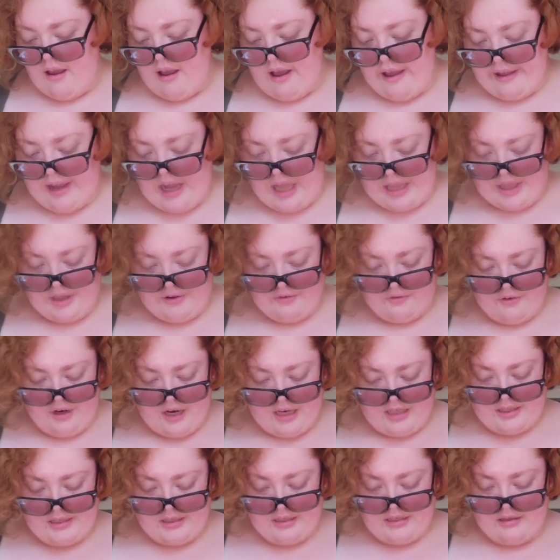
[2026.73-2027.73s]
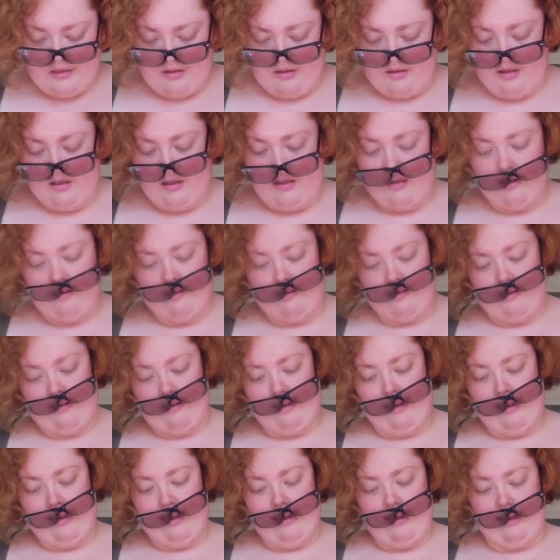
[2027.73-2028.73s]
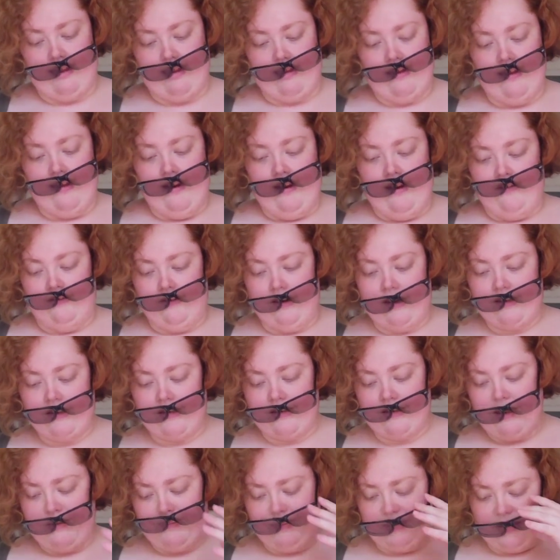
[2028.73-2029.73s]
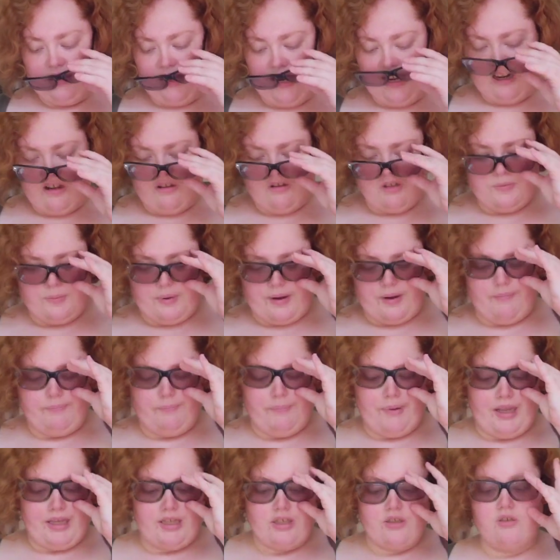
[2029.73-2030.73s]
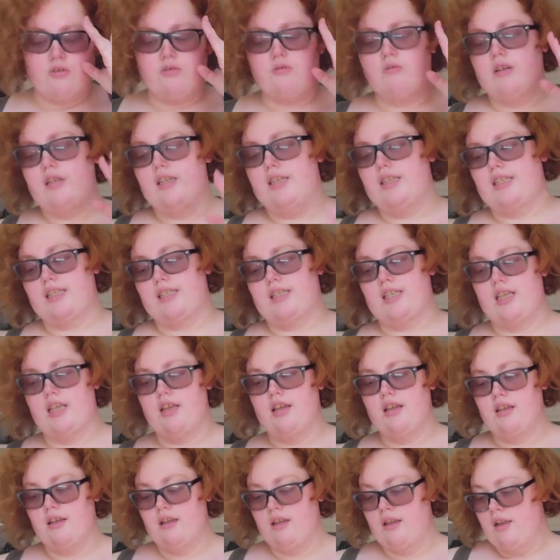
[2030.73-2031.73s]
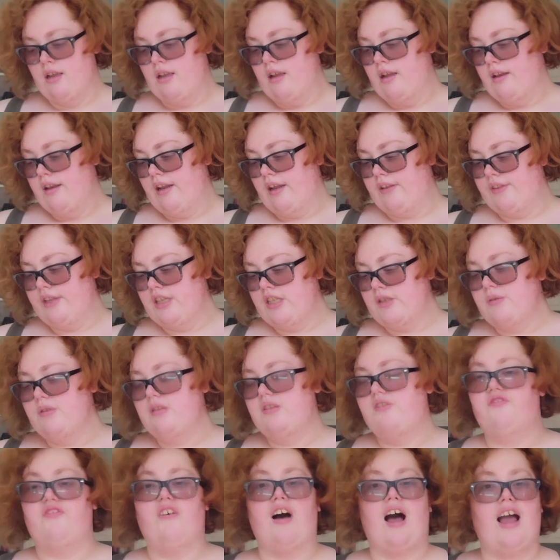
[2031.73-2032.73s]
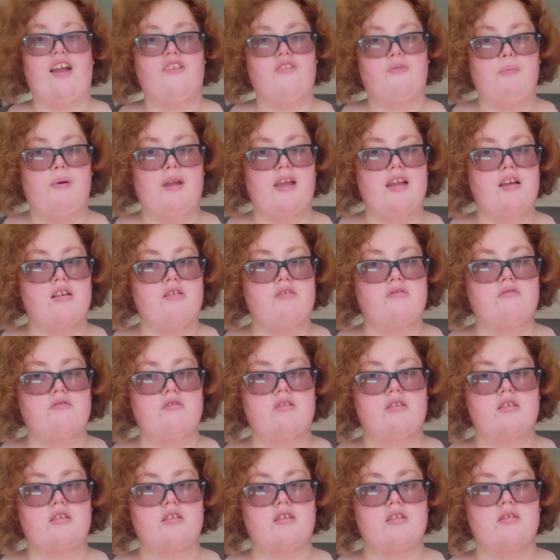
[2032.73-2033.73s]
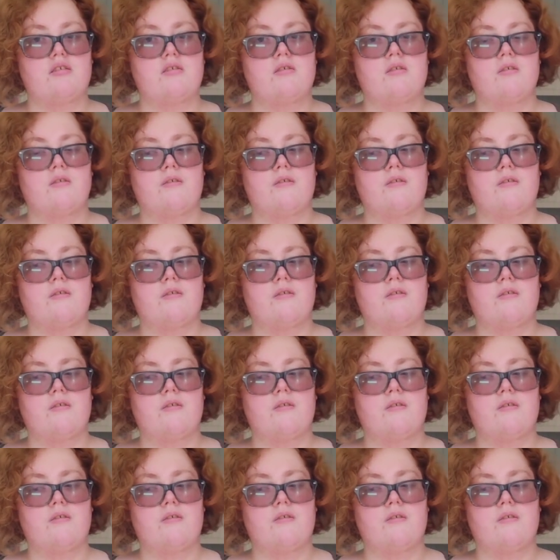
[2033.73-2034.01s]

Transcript: I got the Russell, ah, Russell at Potatoes, my best choice. Now this one's five pounds.